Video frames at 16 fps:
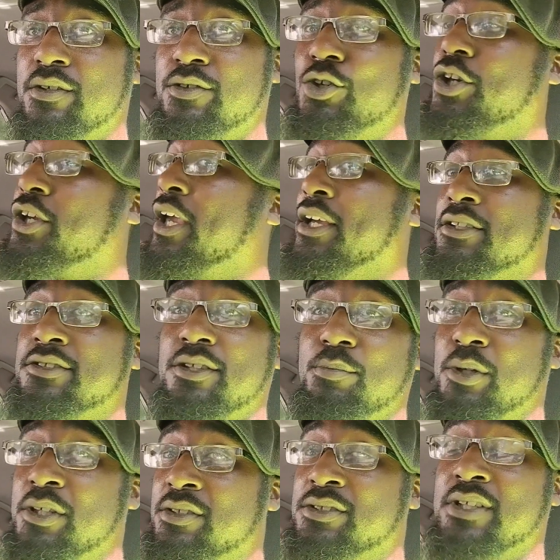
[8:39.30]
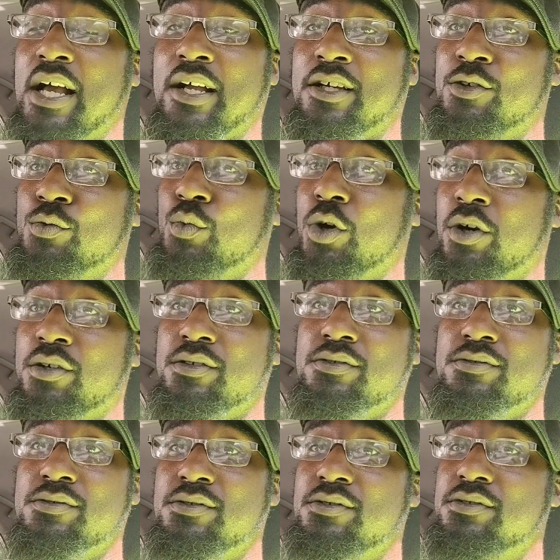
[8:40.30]
You can't sleep in. It's not going to work.
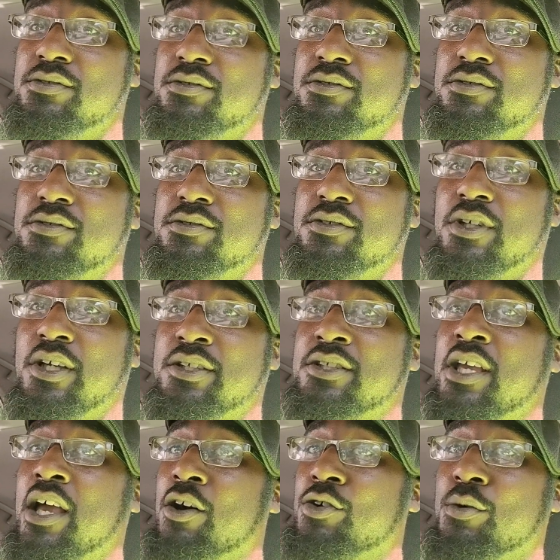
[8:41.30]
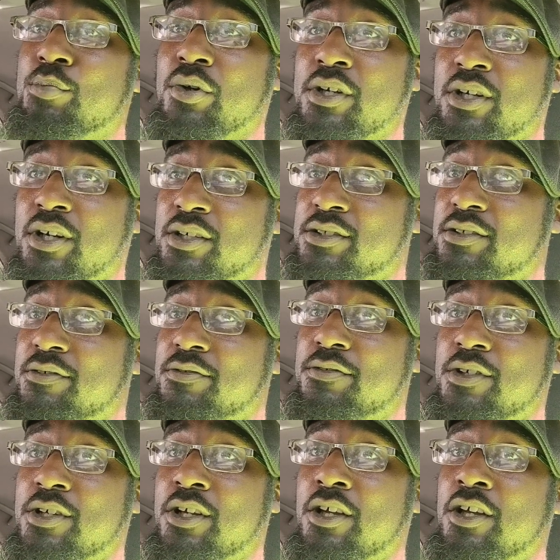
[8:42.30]
It's counterproductive.
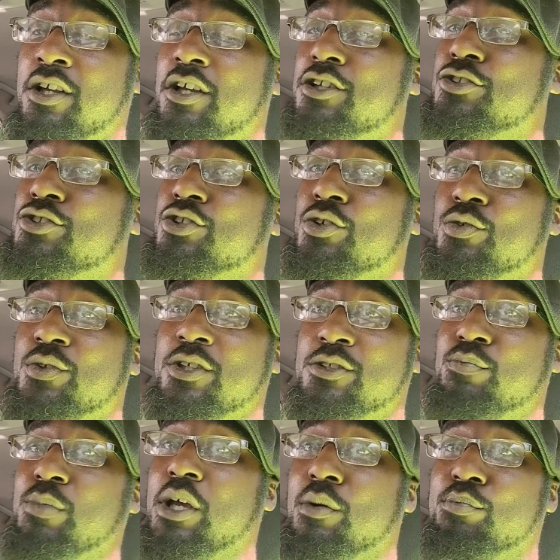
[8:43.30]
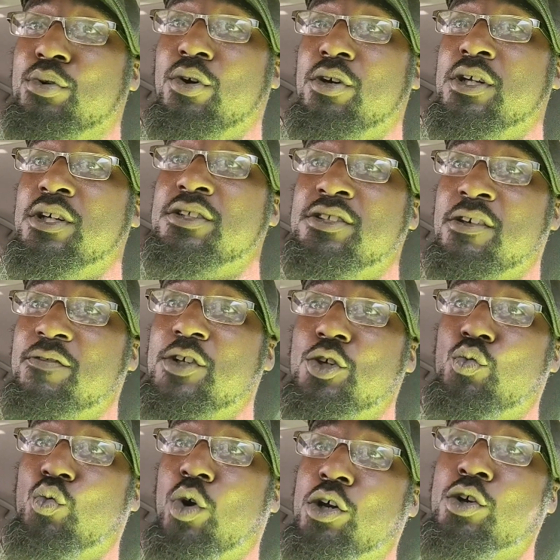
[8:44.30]
And so this being
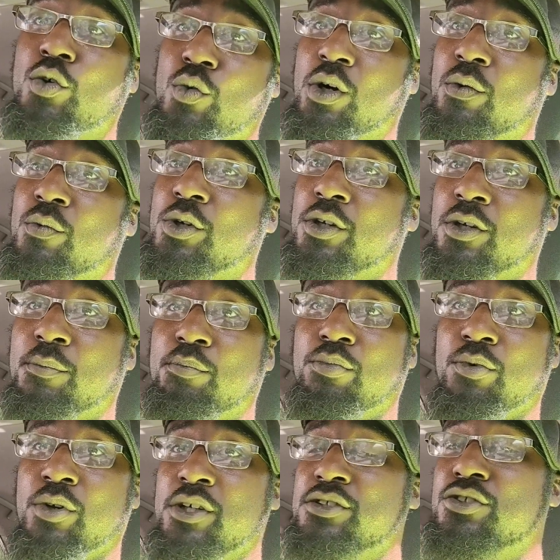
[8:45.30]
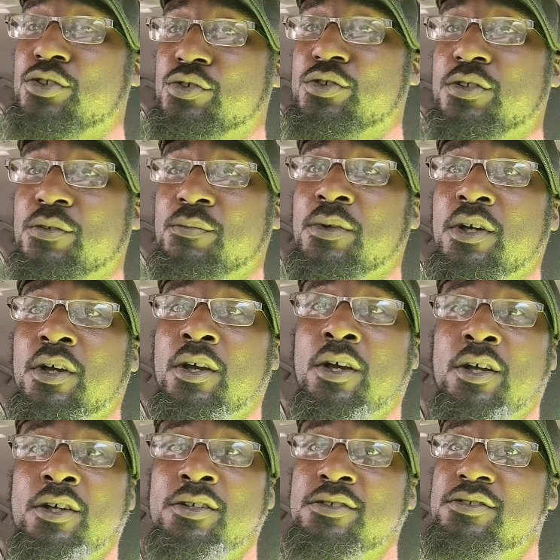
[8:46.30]
Productivity 101, we're going to bring to you some
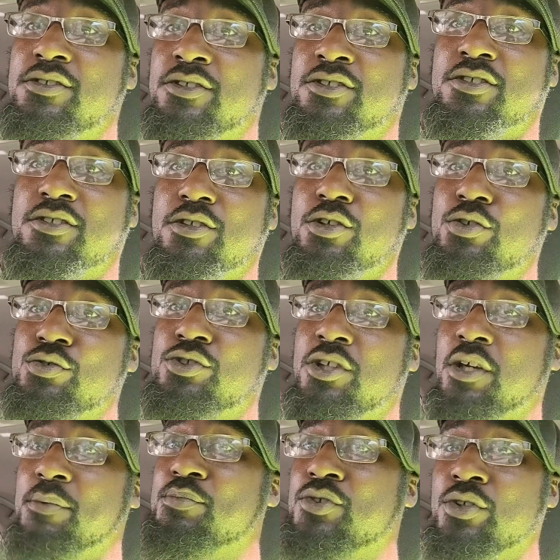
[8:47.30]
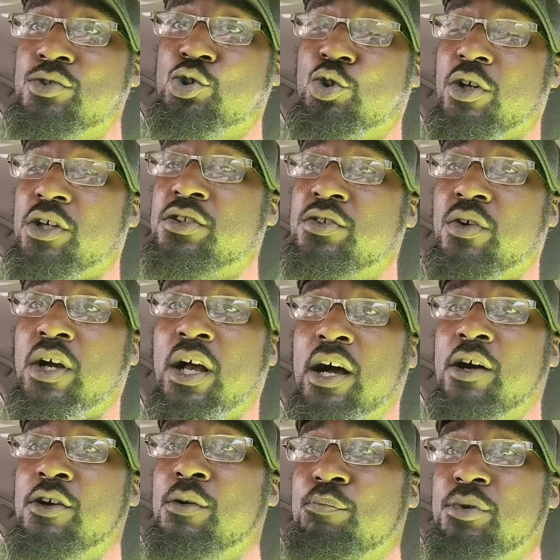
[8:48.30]
just little tips and tricks on
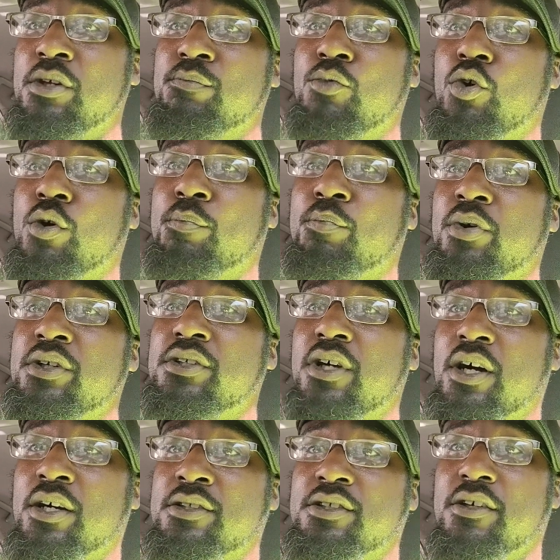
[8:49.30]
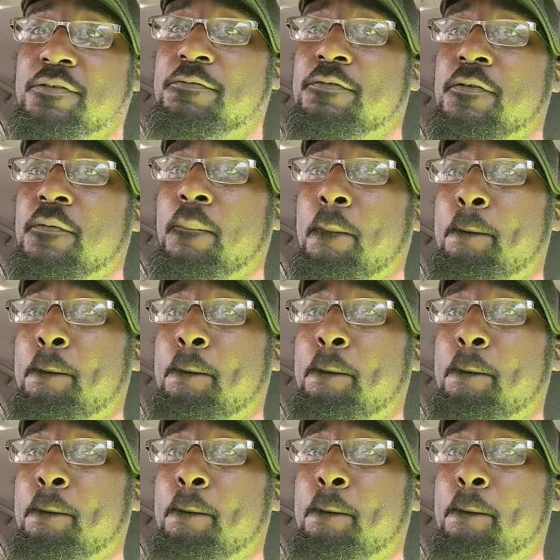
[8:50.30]
how to be more productive.